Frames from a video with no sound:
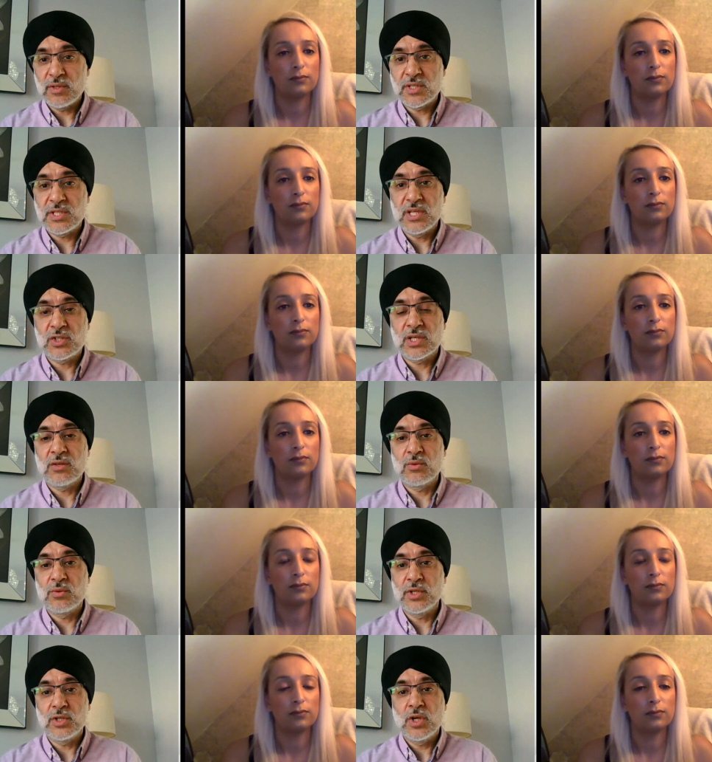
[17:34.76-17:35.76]
Speaker 1: we're at the Sikh
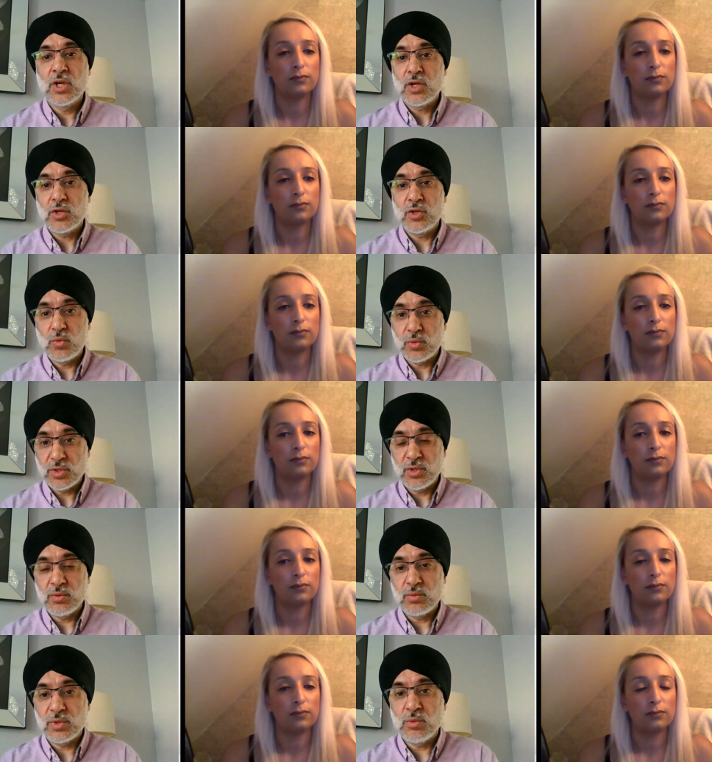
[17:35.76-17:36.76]
channel that you,
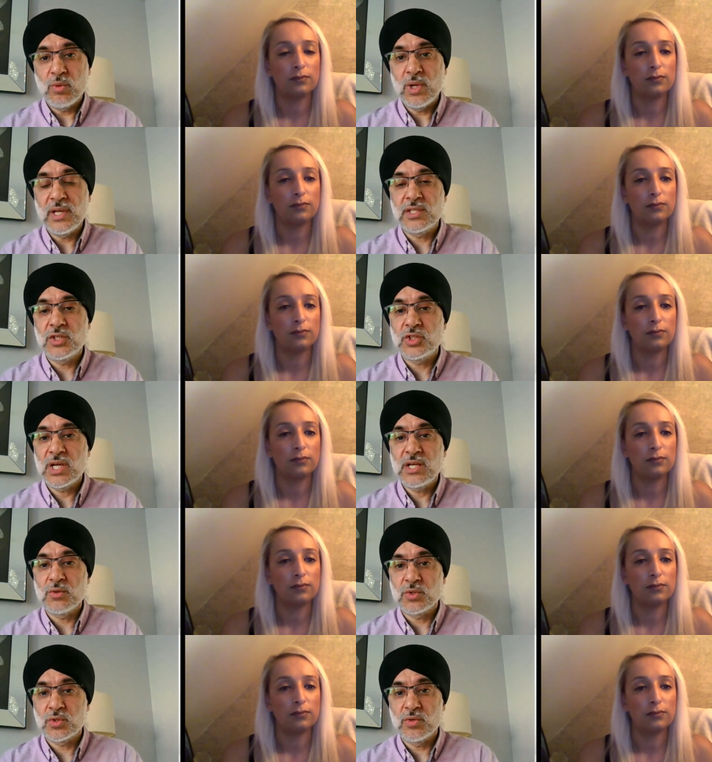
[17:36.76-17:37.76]
you, you were willing to share
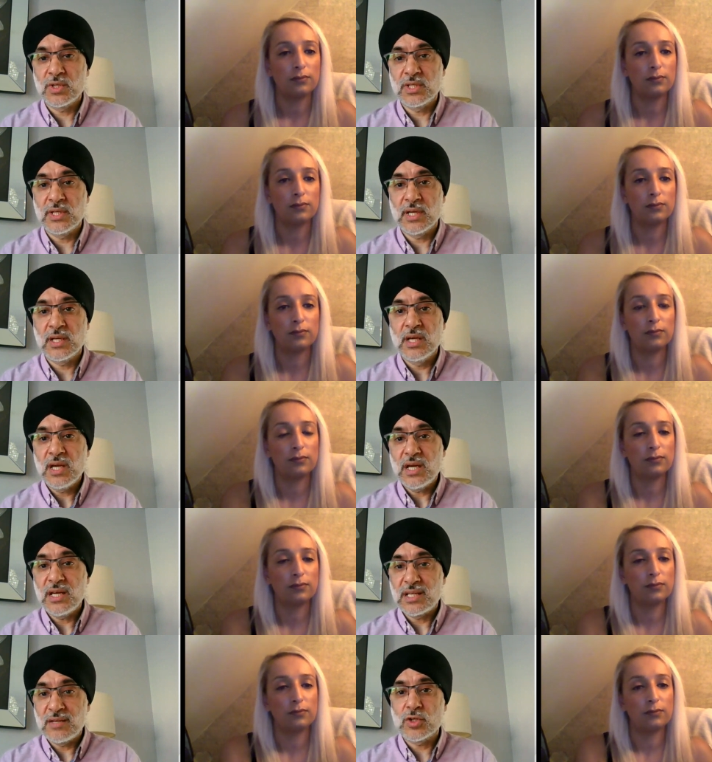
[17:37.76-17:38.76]
your story today.
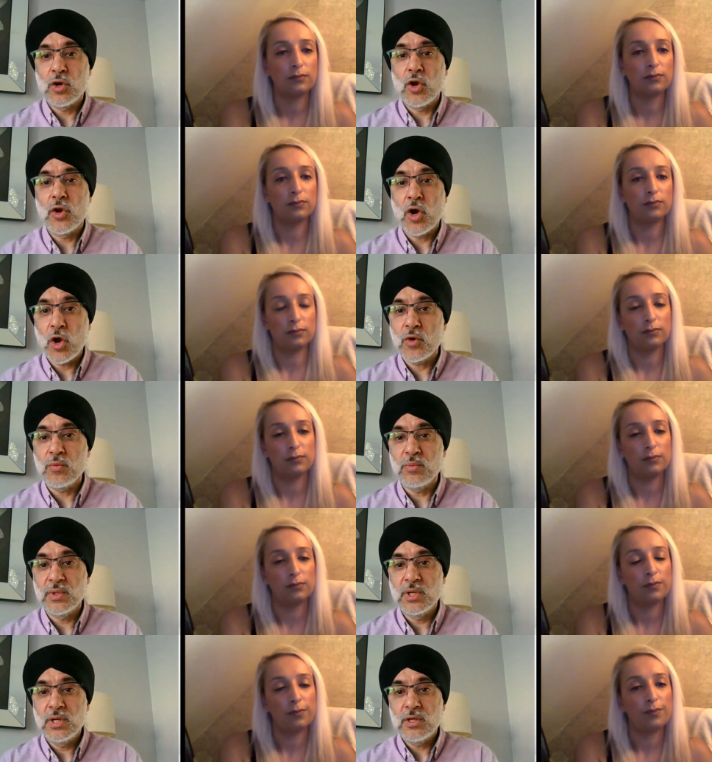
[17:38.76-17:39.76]
And it gives a lot of hope,
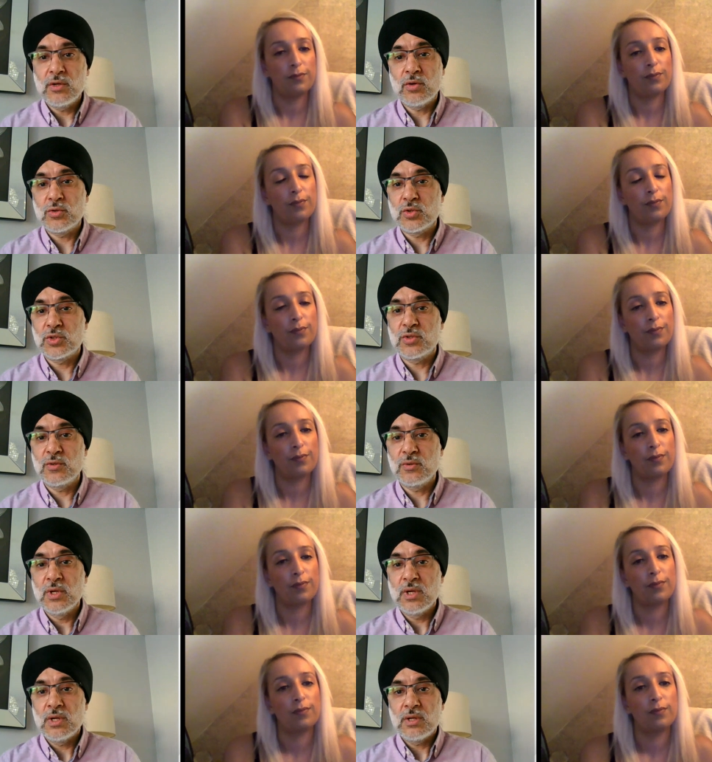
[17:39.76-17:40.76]
not just
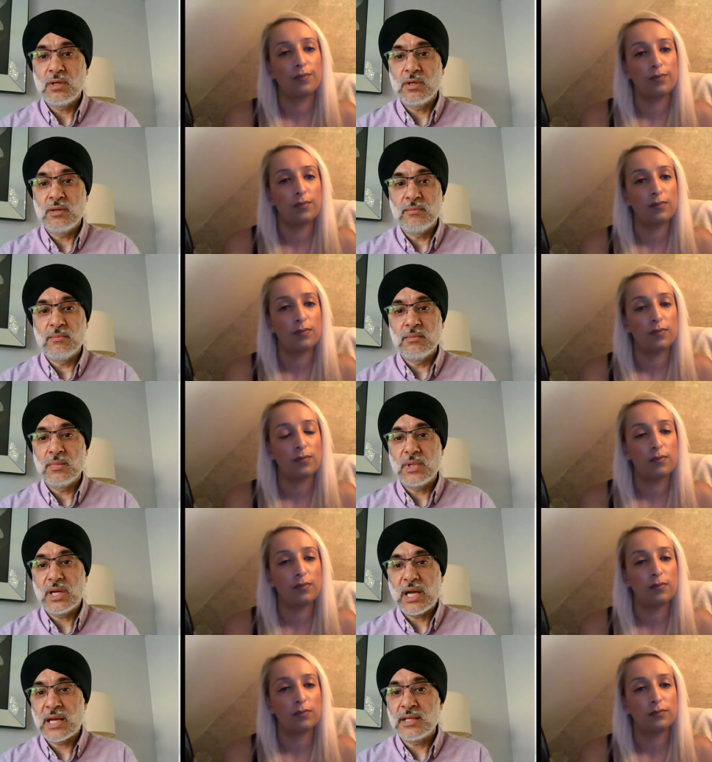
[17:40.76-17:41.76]
to um,
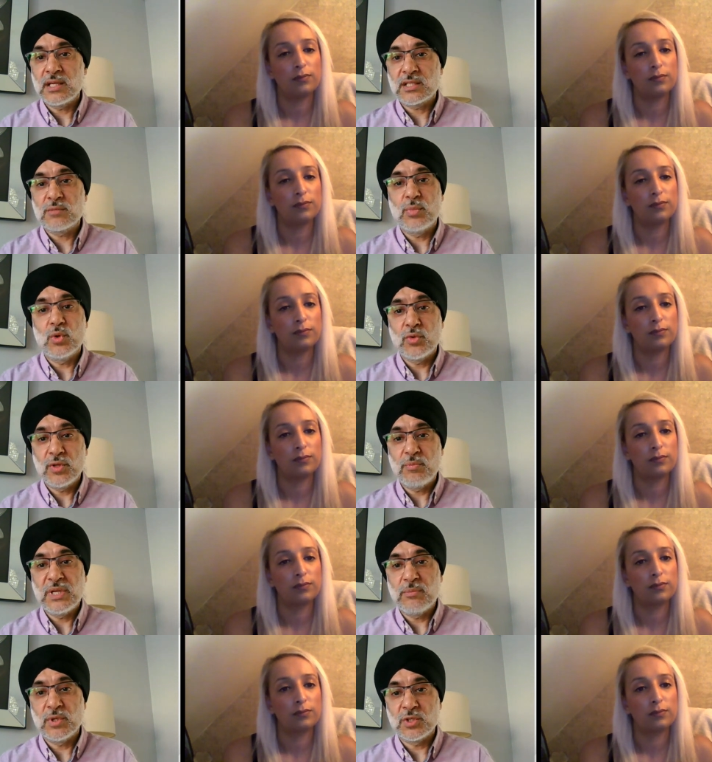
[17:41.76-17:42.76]
addicts, but other
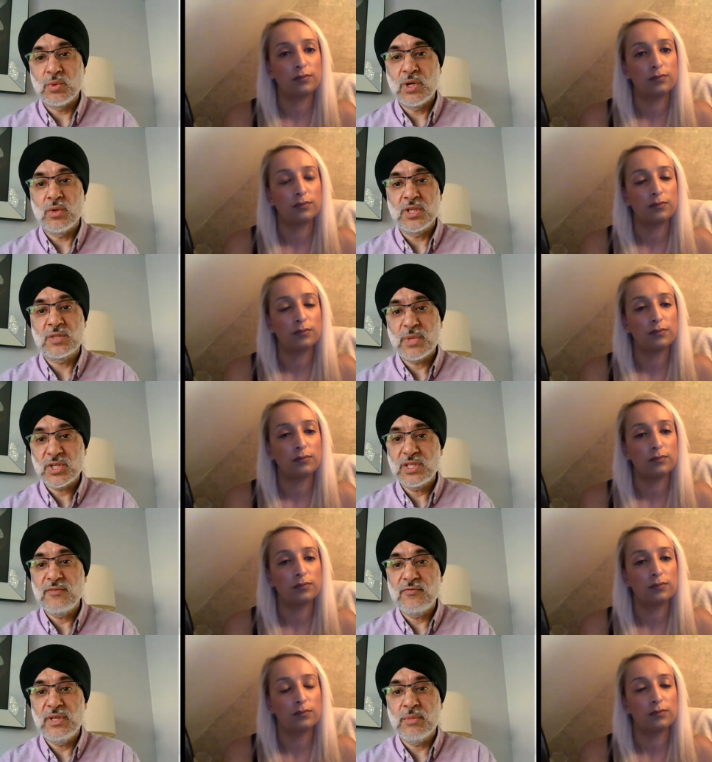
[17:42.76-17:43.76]
people as well,
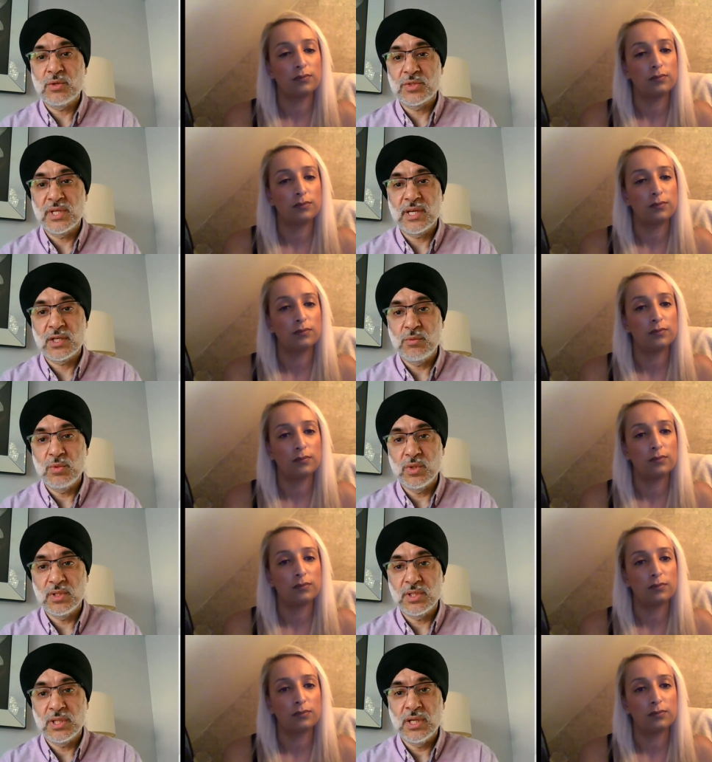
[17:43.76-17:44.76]
especially females in our
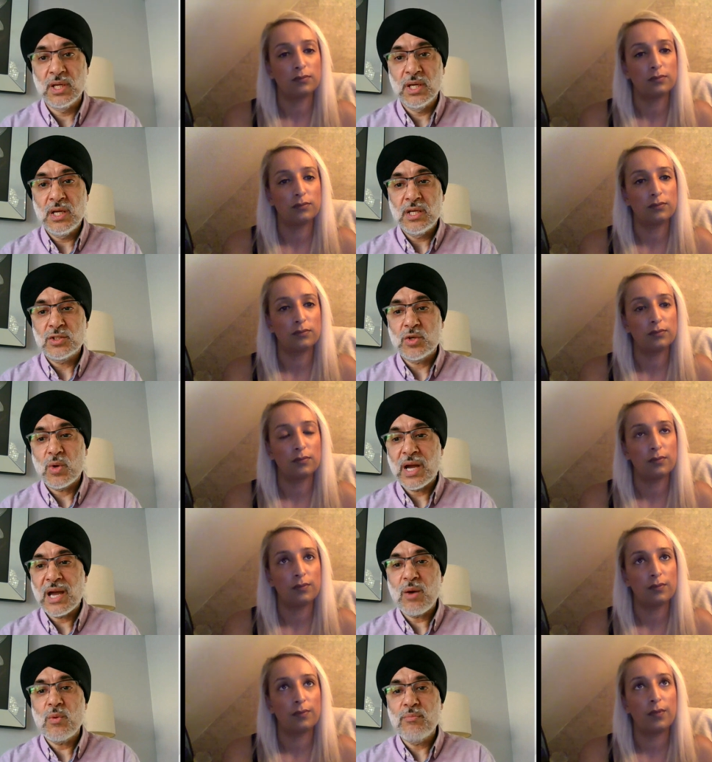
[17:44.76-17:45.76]
community. So,
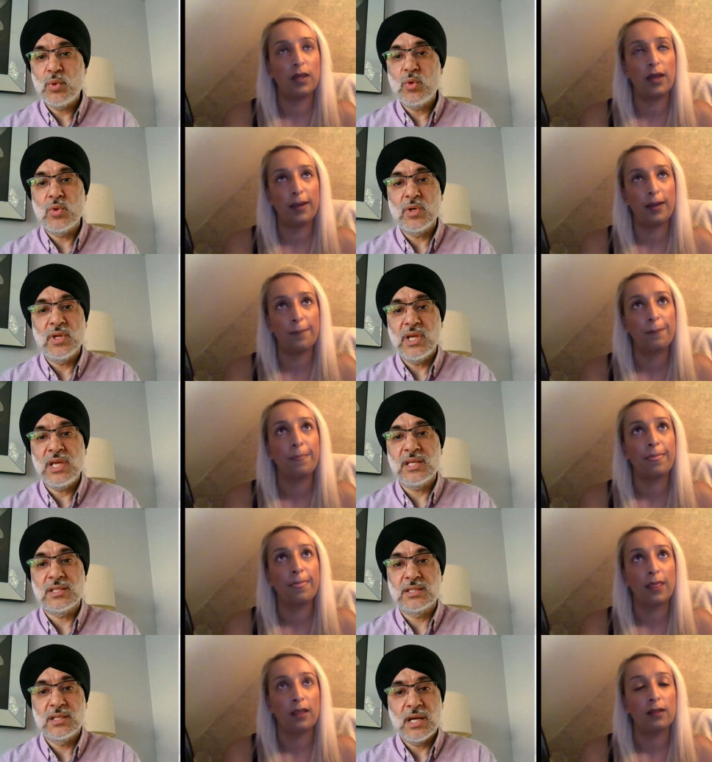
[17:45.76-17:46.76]
how important
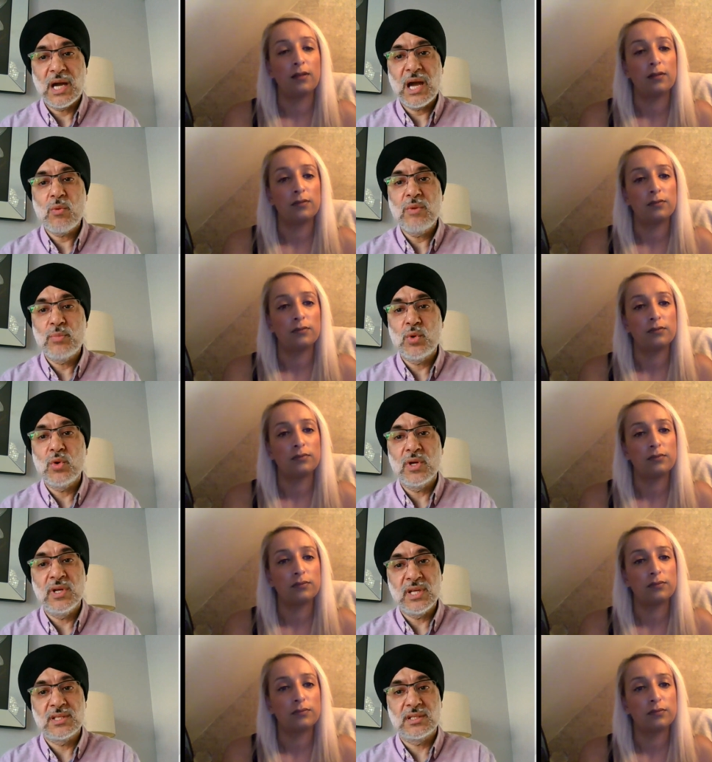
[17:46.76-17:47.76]
is how
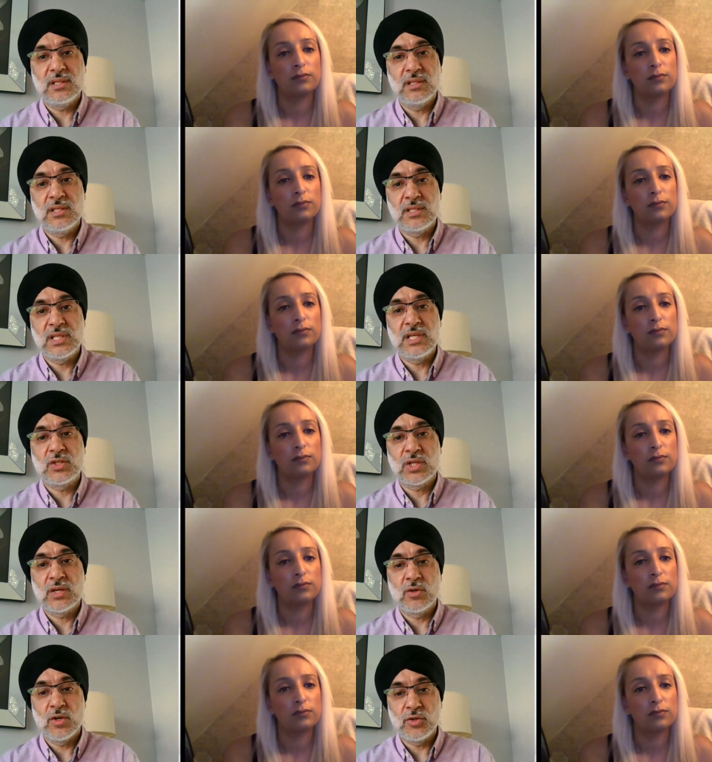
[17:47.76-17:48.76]
important is the Sikh
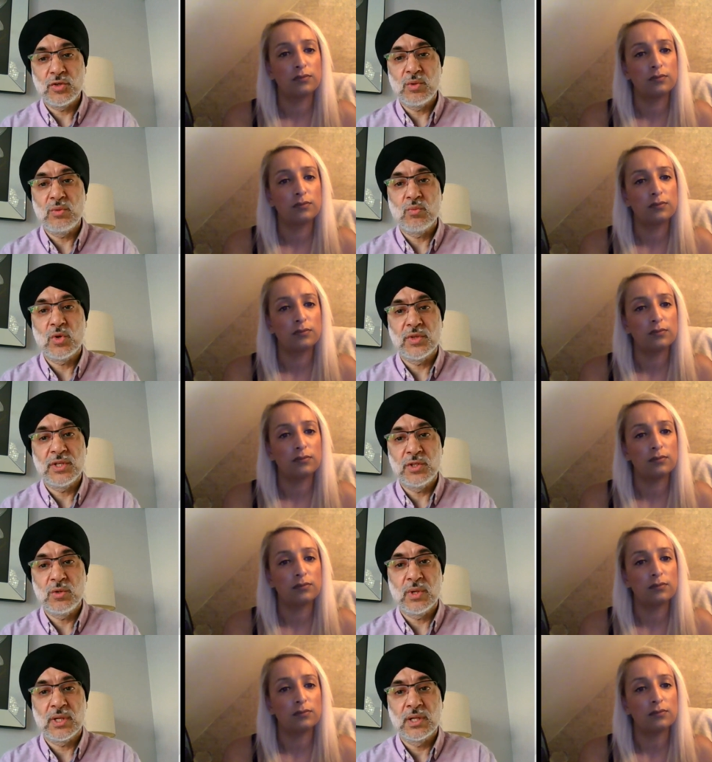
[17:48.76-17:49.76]
channel and doing what they're
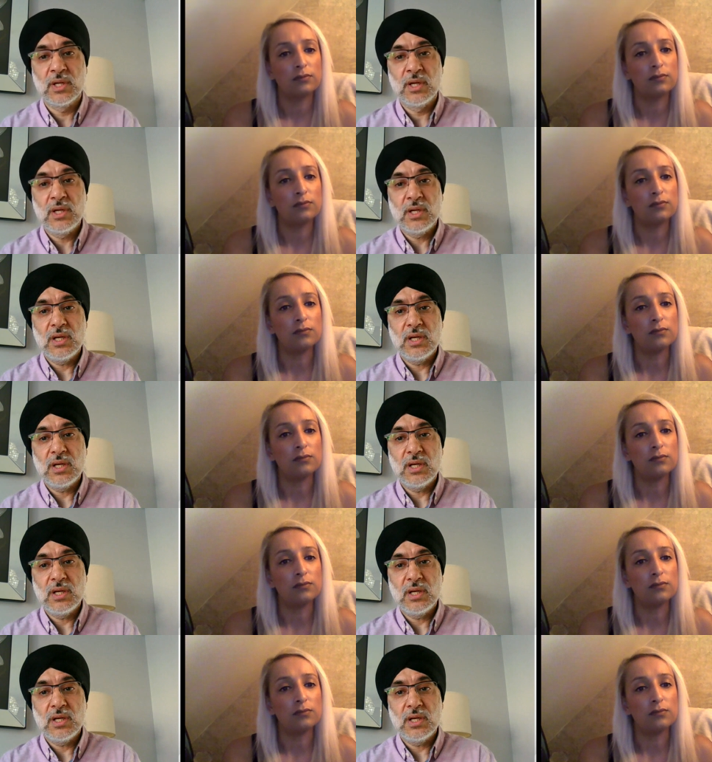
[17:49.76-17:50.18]
doing